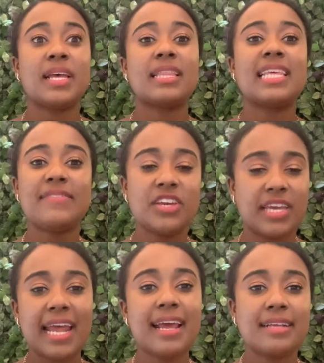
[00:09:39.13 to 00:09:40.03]

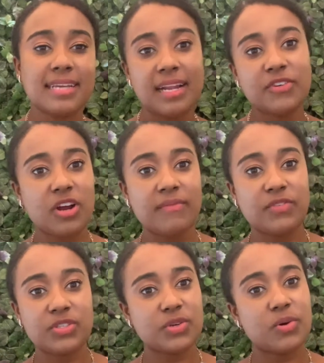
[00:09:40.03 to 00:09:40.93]
Getting outside of your
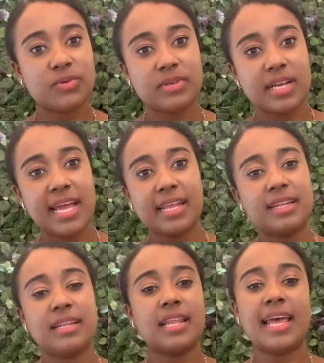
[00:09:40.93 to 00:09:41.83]
comfort zone in
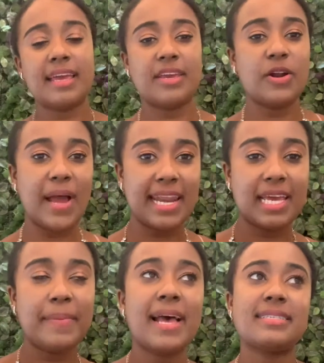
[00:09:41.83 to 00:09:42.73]
like, you know, any
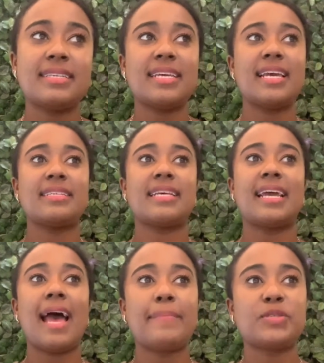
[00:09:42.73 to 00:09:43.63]
capacity is like
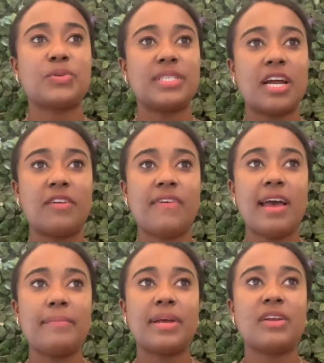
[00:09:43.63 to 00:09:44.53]
absolutely
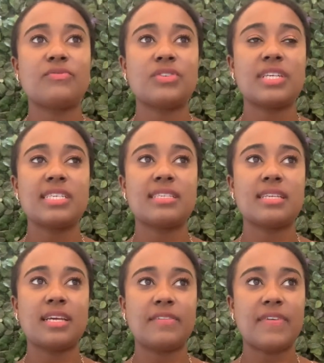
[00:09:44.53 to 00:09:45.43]
terrifying, but it really
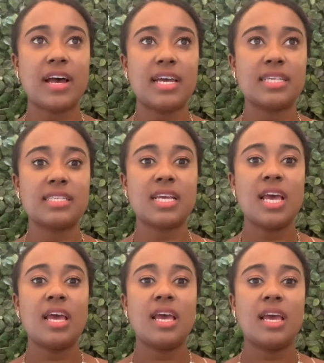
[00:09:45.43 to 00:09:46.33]
solidifies
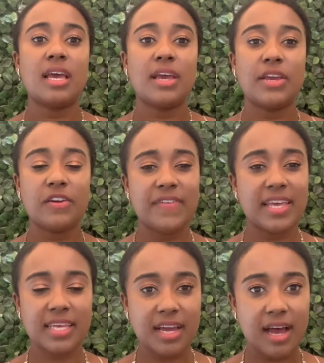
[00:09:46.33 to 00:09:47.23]
your
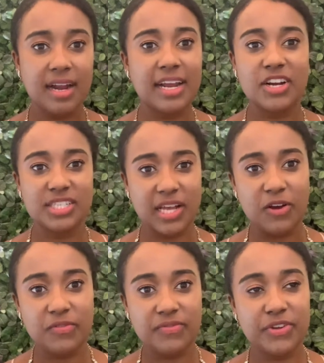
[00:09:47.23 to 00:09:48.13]
faith in God and
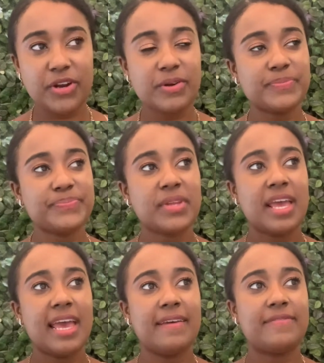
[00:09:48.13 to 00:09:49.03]
yourself, you know,
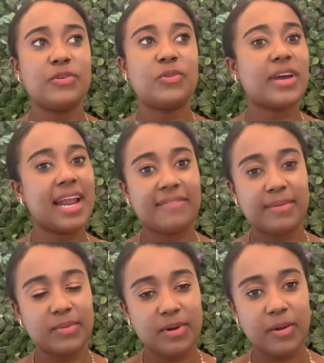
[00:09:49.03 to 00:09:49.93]
if you look at it from
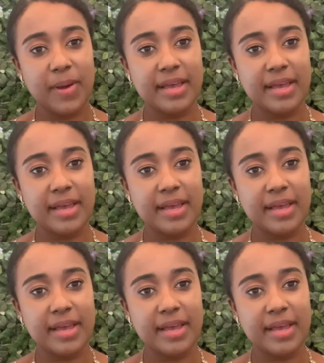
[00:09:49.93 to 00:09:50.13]
the right way.